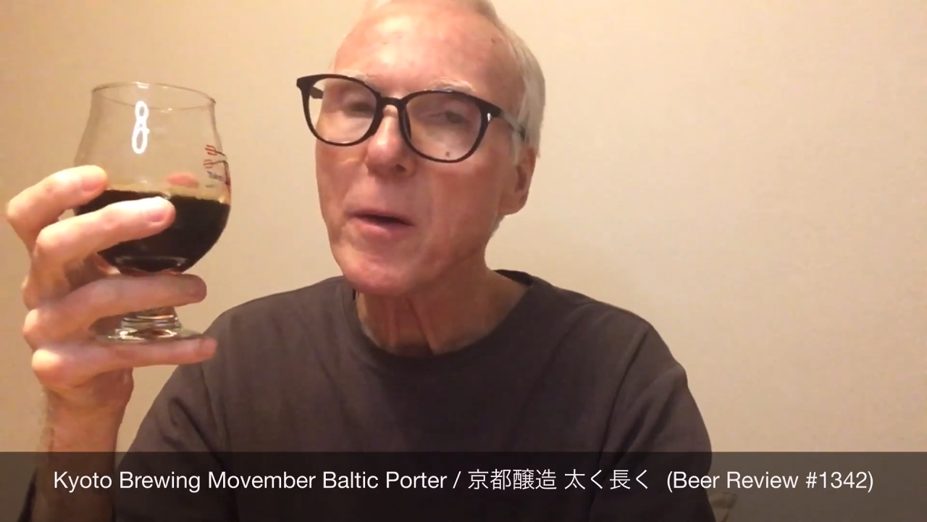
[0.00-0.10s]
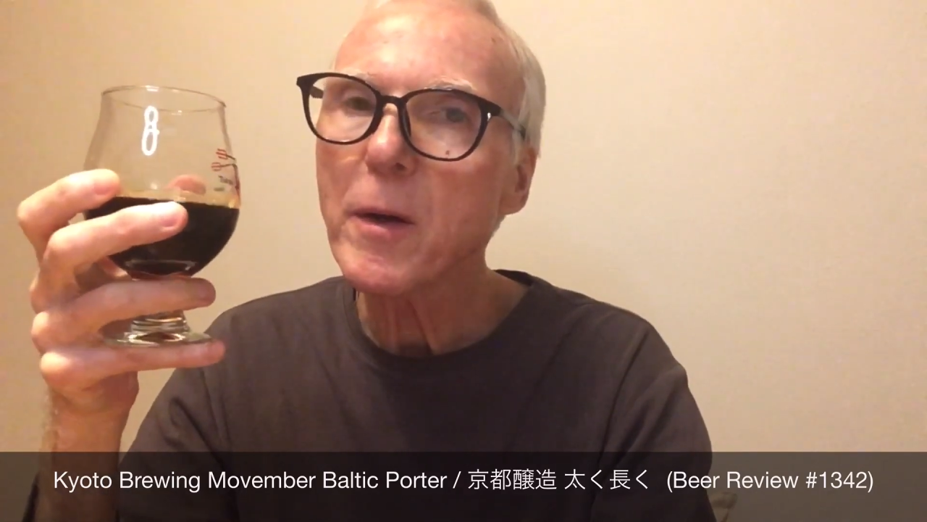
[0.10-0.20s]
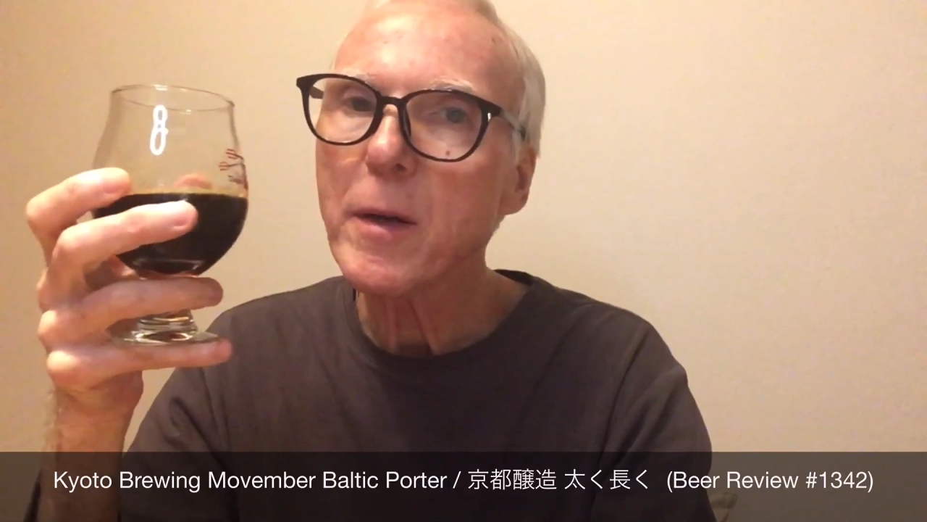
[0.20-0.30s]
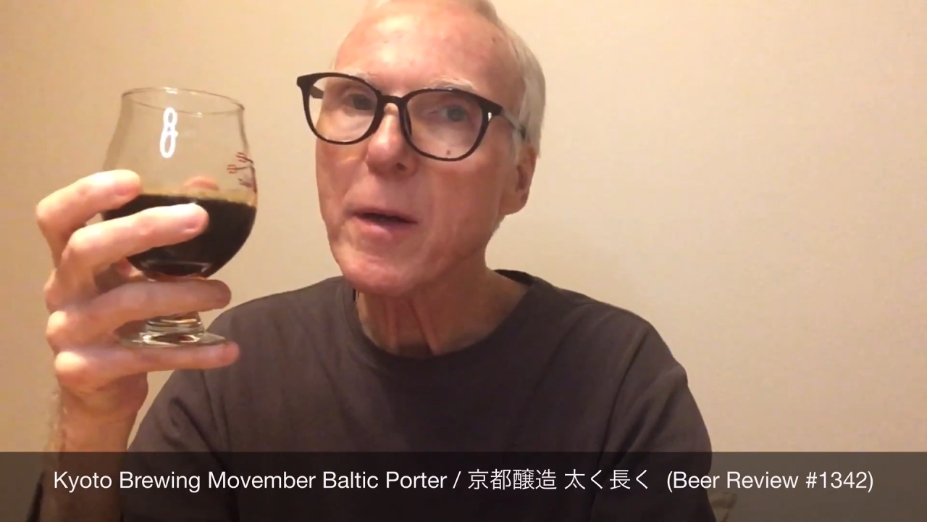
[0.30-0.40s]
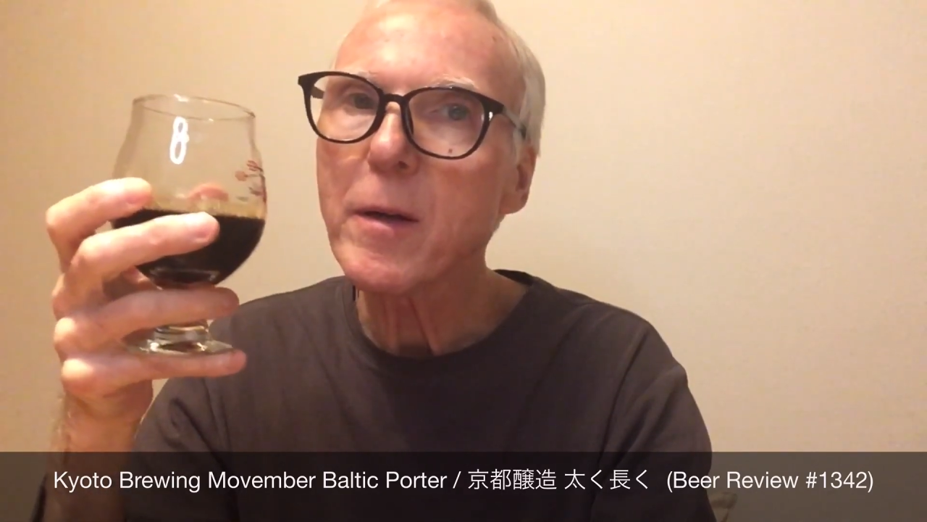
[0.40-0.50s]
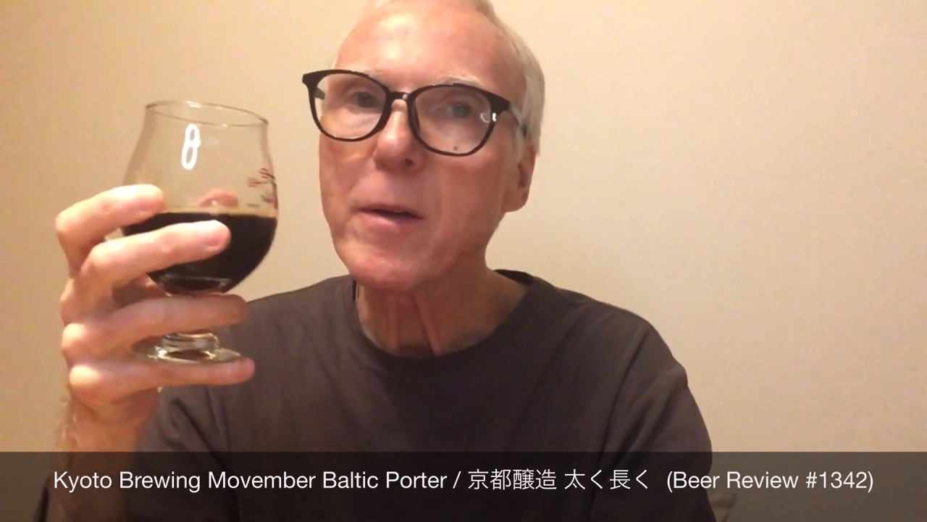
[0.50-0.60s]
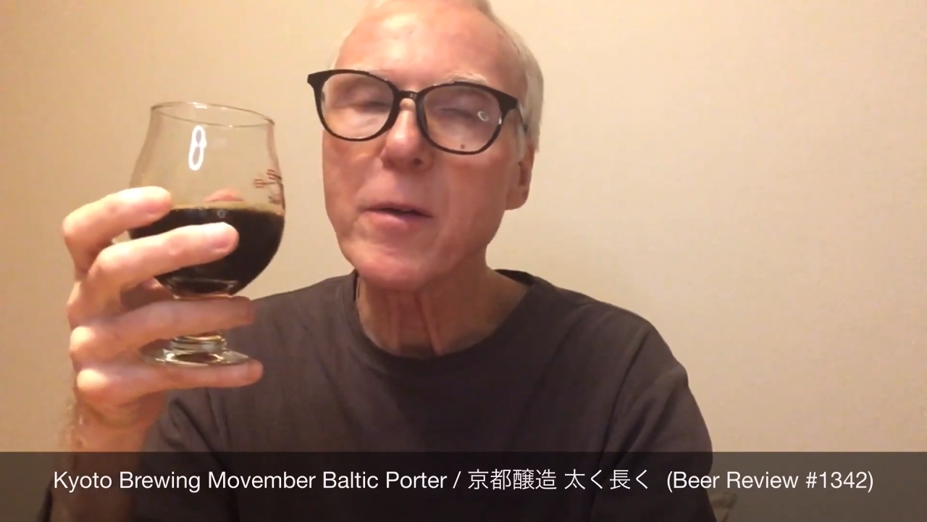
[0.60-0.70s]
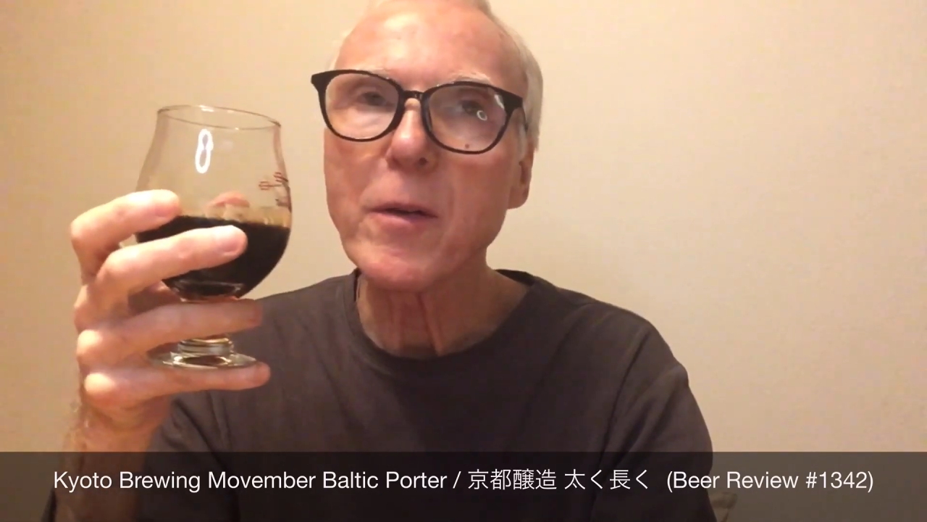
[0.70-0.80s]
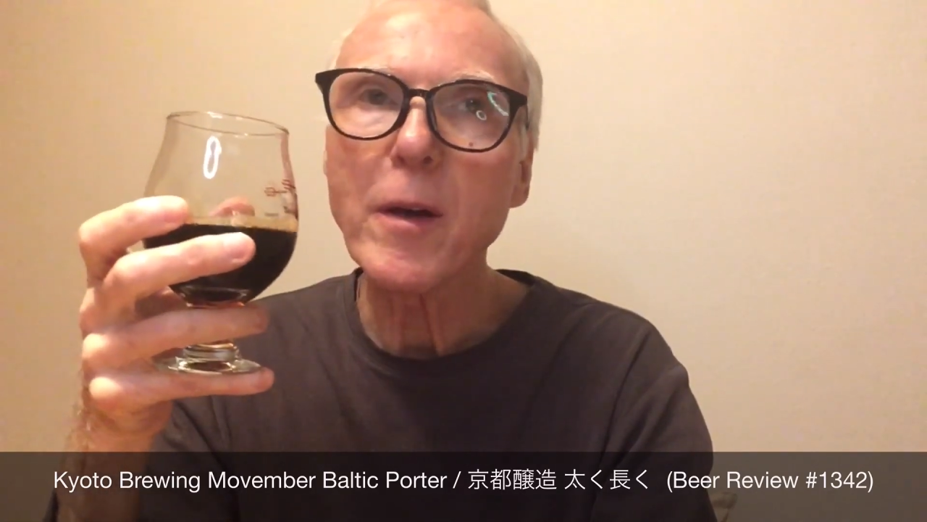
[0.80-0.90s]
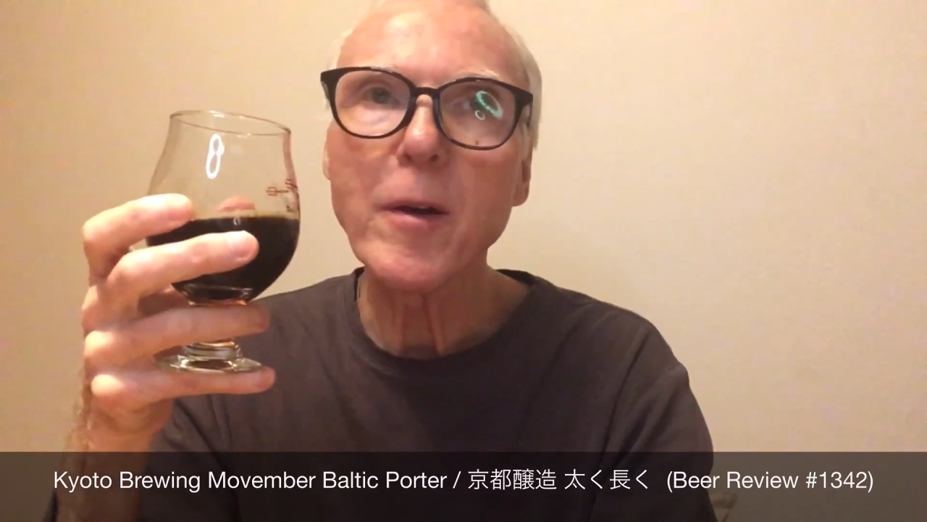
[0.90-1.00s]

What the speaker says: it is